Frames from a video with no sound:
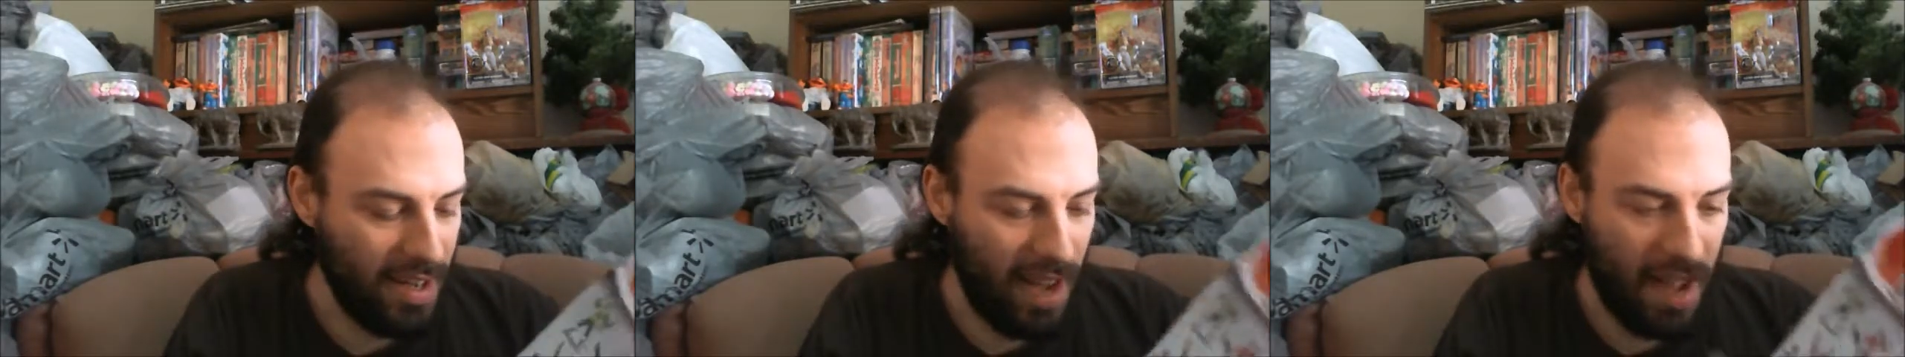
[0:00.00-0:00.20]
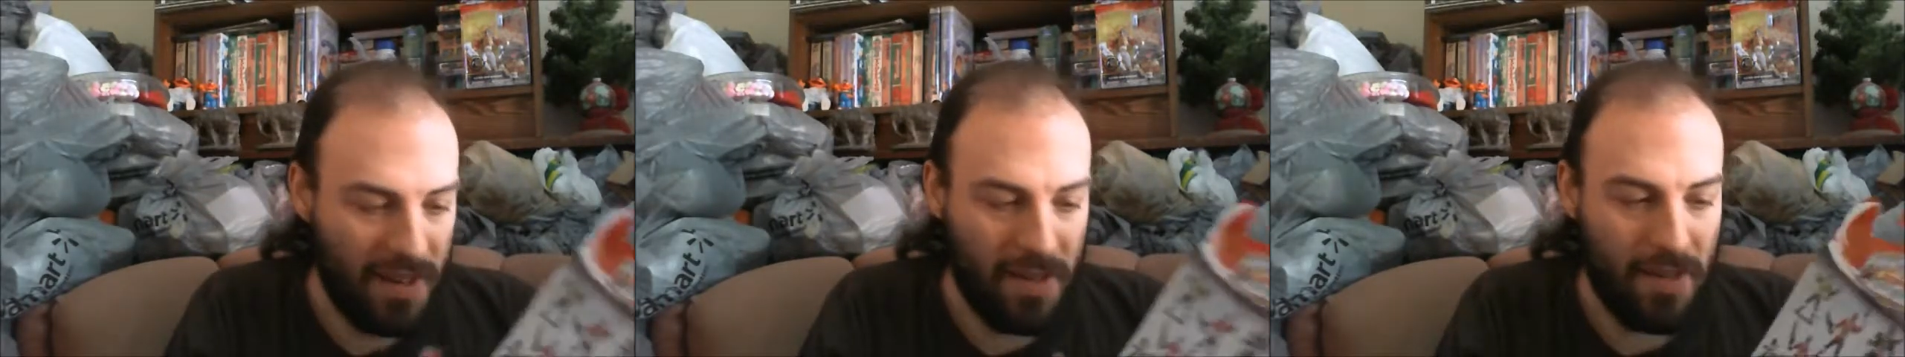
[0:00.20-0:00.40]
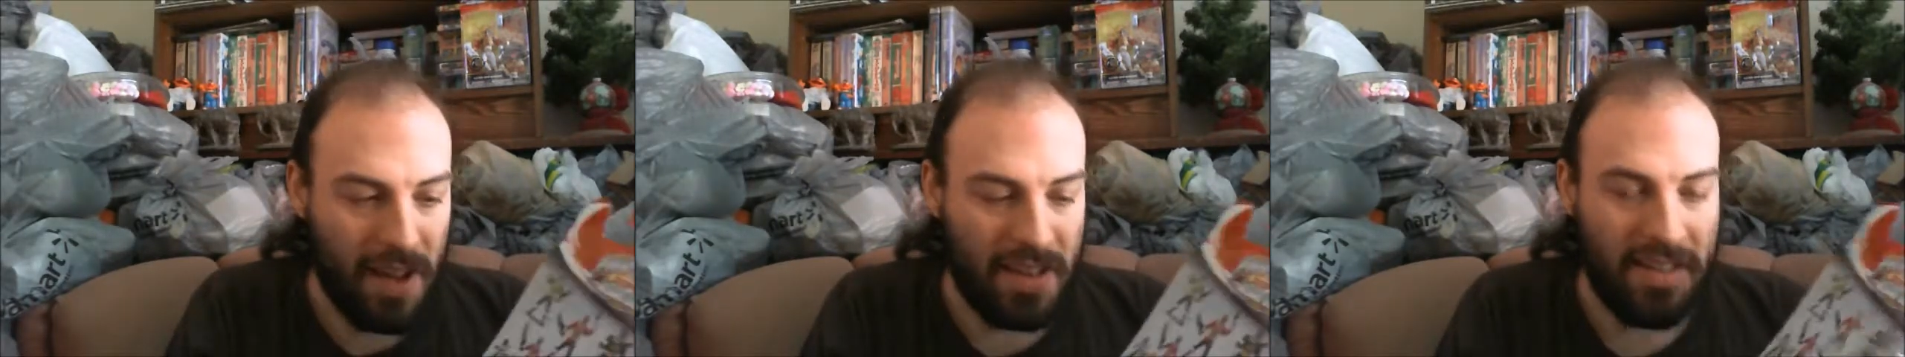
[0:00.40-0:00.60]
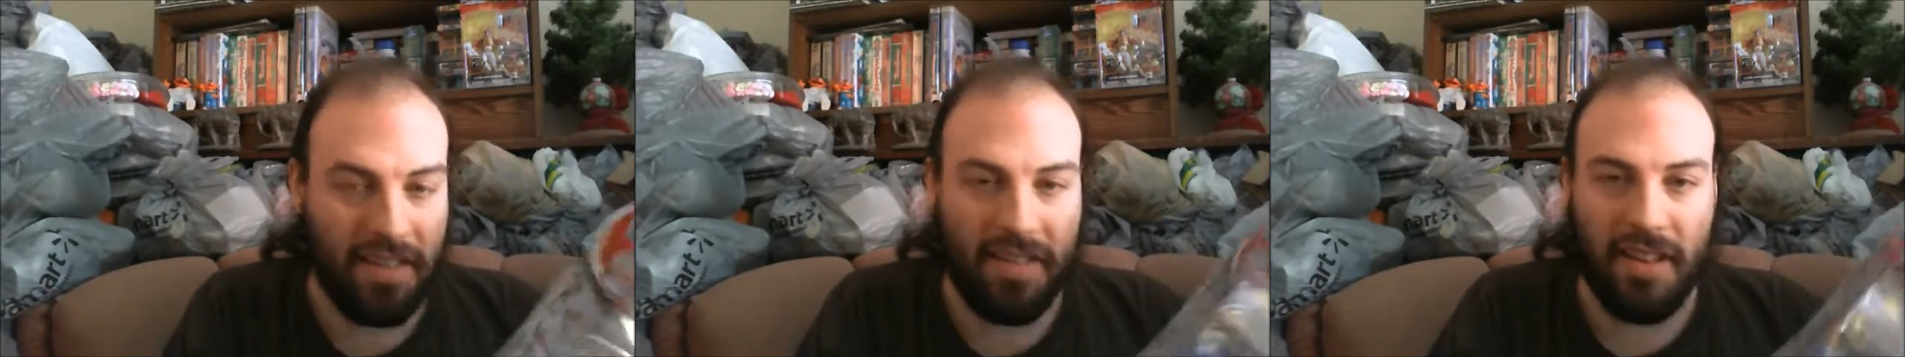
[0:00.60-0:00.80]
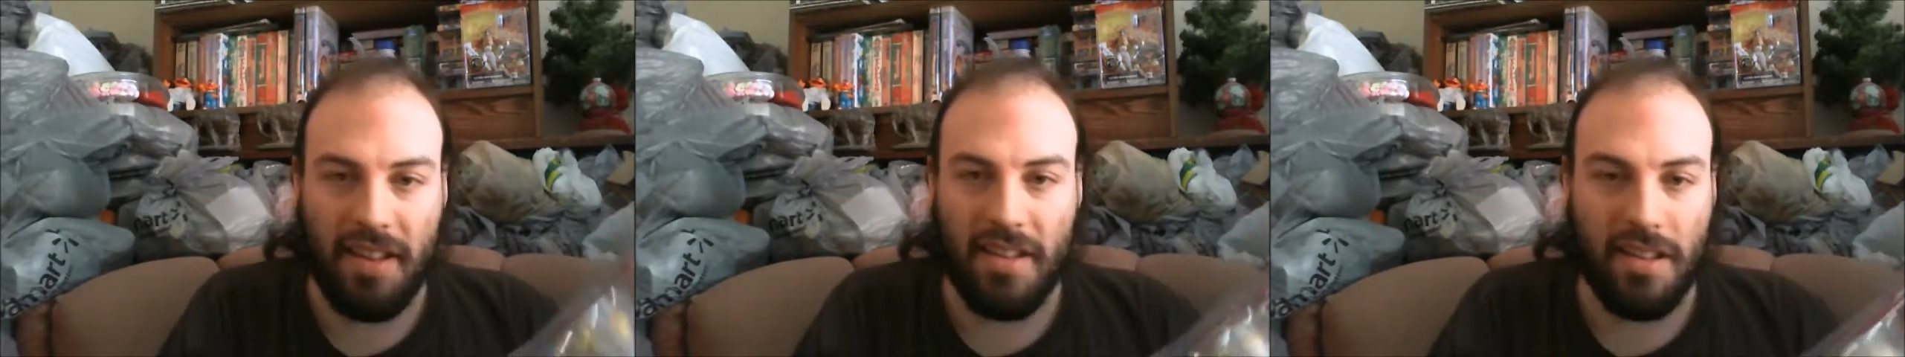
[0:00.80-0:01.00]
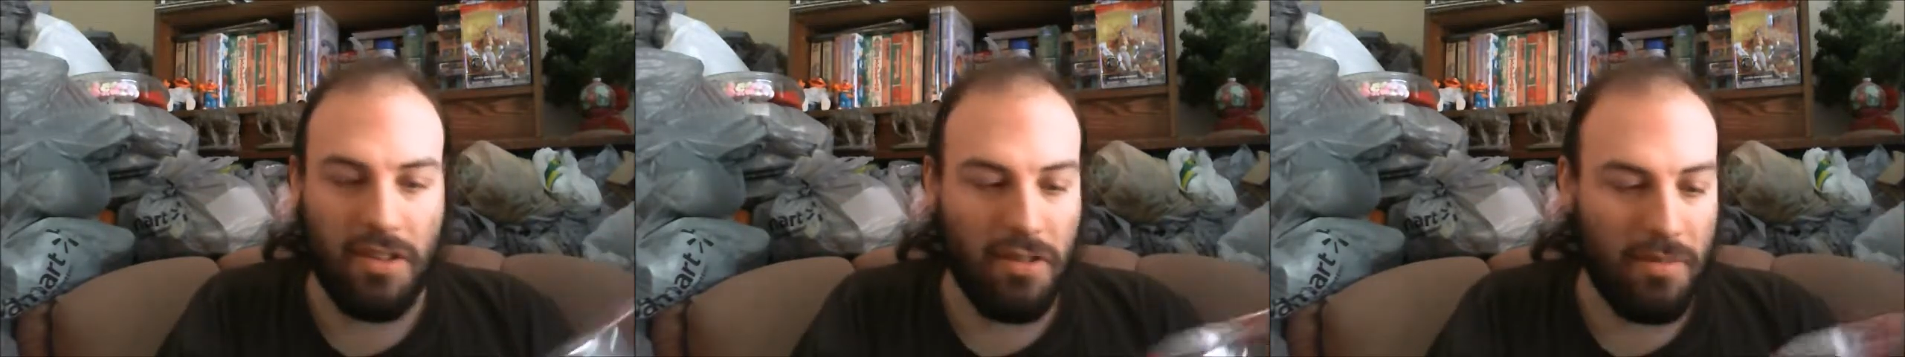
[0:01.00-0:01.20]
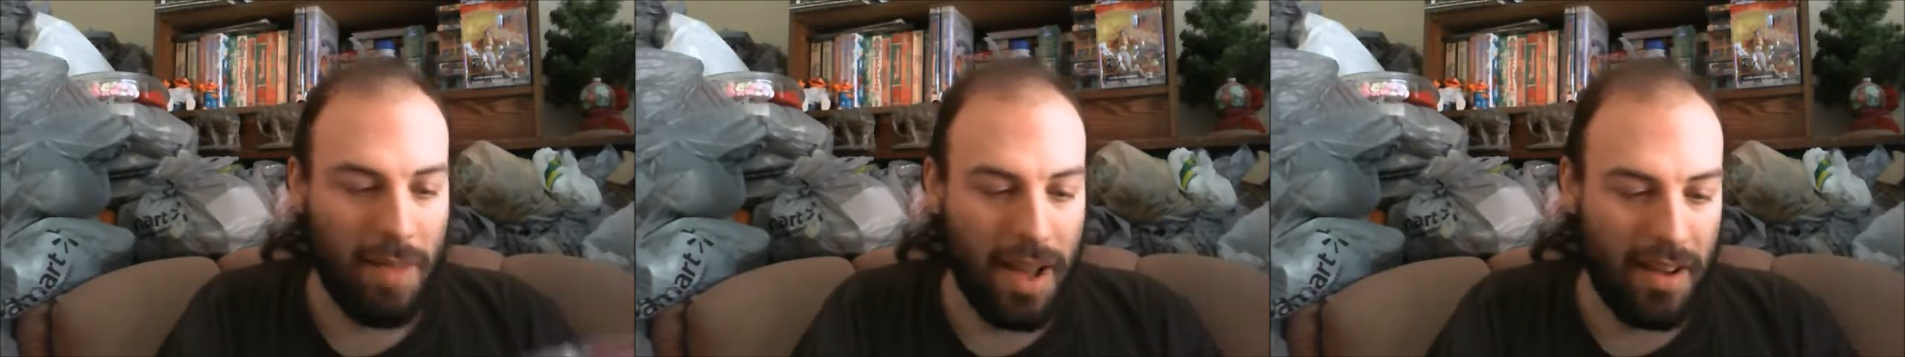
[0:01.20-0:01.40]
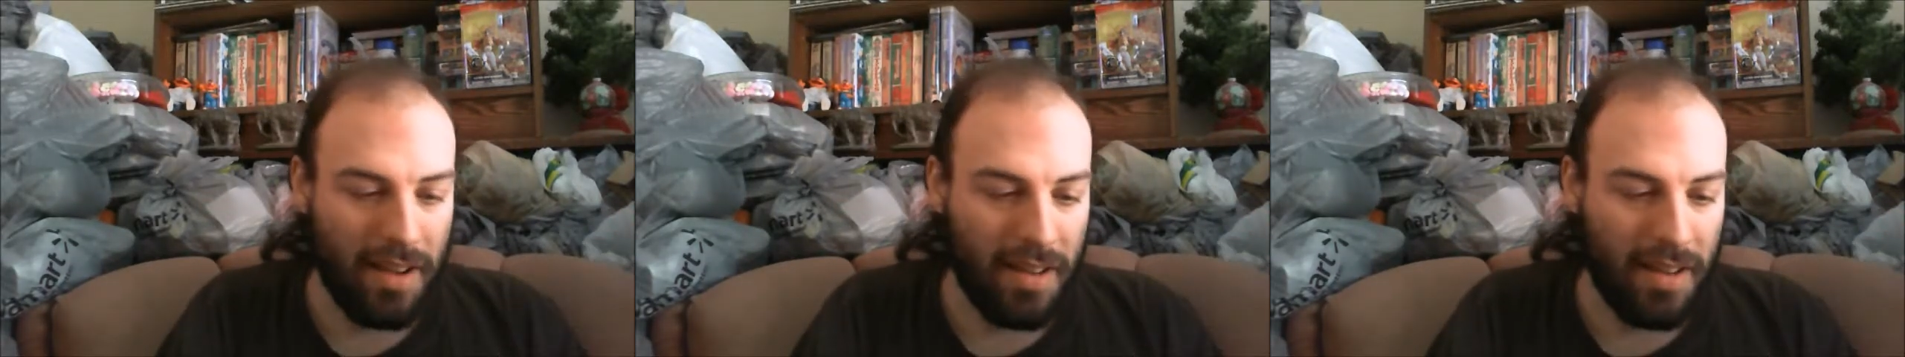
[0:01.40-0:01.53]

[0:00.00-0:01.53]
I never actually seen the two bad